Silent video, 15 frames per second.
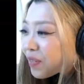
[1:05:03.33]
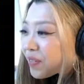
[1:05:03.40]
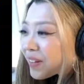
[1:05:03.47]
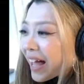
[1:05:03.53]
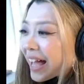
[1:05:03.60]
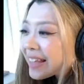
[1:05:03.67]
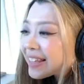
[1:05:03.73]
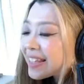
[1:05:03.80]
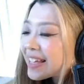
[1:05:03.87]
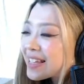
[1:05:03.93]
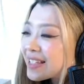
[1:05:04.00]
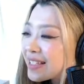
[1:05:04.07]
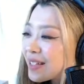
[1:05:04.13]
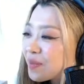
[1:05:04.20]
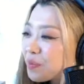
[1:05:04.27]

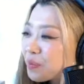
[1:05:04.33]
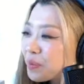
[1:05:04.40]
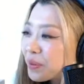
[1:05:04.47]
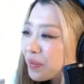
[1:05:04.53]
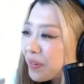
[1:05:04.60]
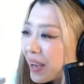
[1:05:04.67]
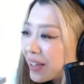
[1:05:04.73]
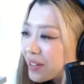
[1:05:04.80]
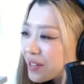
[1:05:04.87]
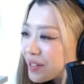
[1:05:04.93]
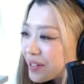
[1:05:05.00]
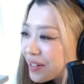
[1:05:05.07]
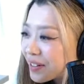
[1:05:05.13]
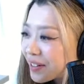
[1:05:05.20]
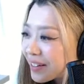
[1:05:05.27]
flattest
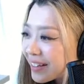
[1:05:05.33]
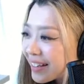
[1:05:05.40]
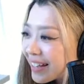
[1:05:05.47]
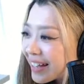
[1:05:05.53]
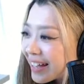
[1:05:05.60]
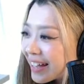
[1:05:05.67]
prefecture